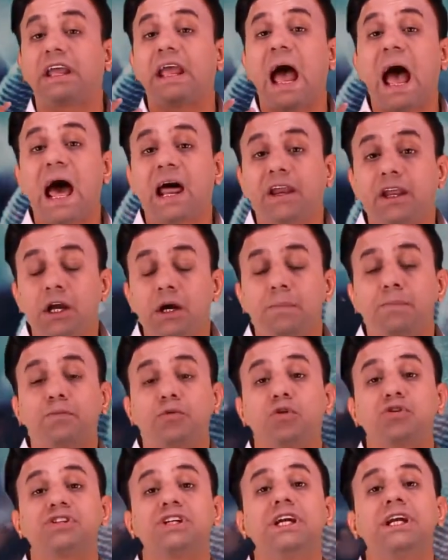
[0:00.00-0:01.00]
carrier
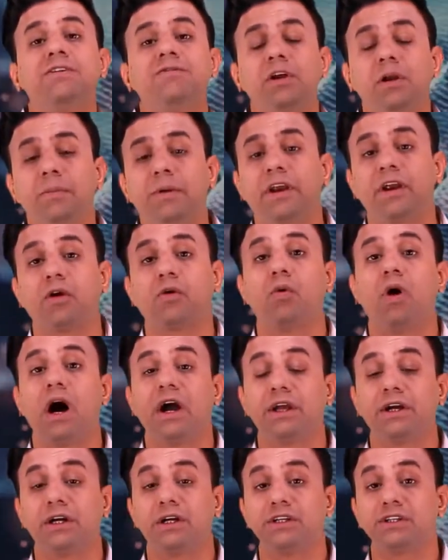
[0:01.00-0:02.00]
protein will be
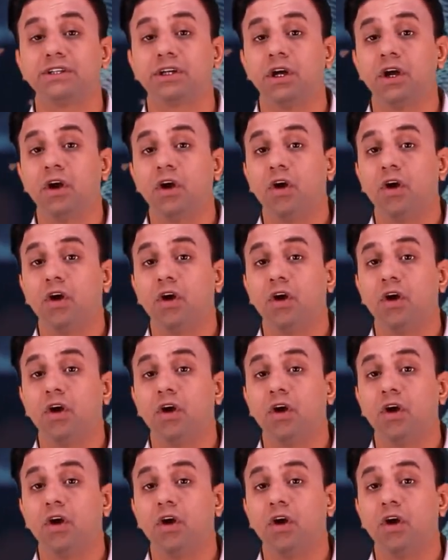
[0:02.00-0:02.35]
required